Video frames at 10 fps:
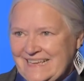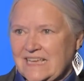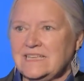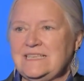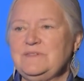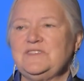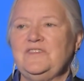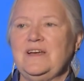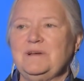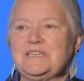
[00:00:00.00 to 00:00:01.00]
because he was
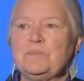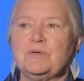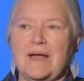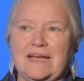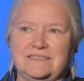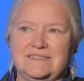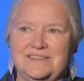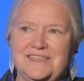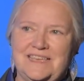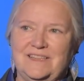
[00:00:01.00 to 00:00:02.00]
very much a
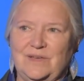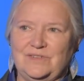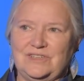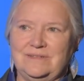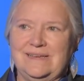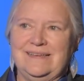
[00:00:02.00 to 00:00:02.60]
practical theologian.